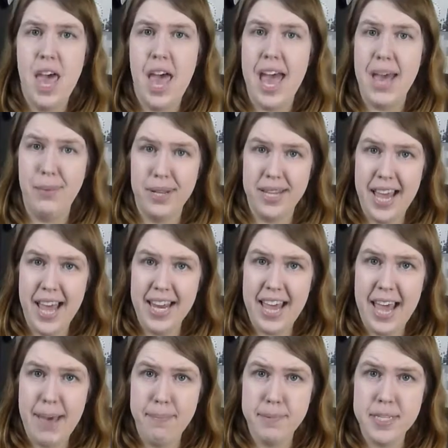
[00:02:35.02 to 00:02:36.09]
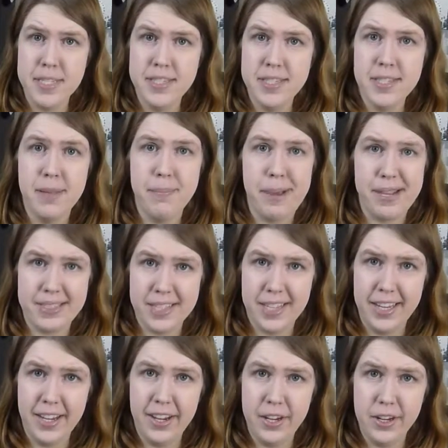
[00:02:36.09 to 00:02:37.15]
And when that happens, the best
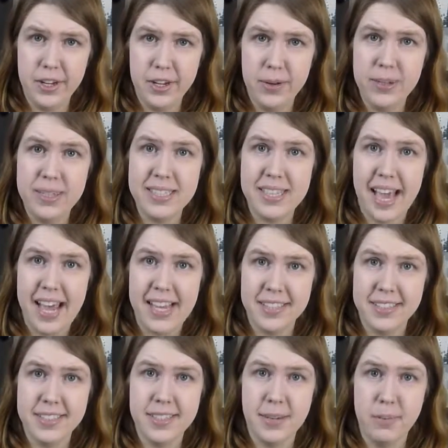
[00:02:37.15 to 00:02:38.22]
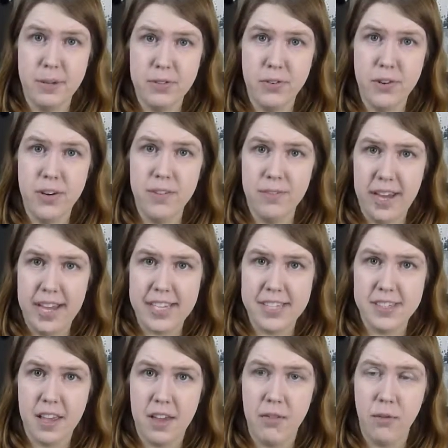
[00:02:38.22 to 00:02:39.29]
thing you can do is ask someone for
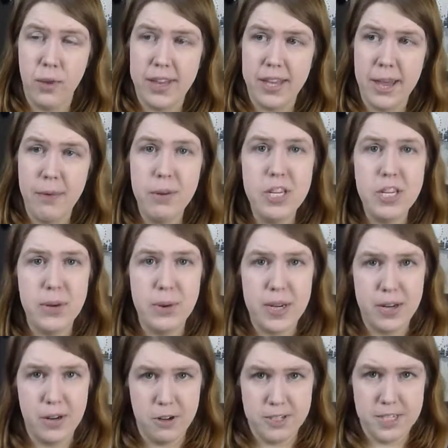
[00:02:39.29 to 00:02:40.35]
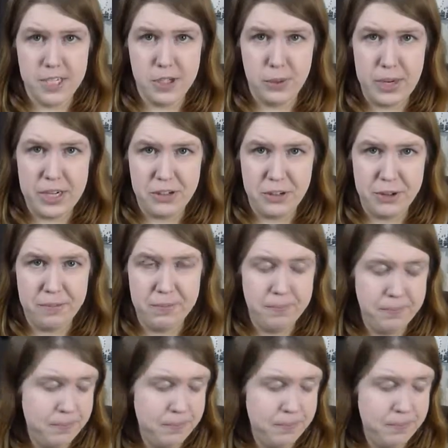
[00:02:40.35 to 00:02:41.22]
advice of what they would do in your situation.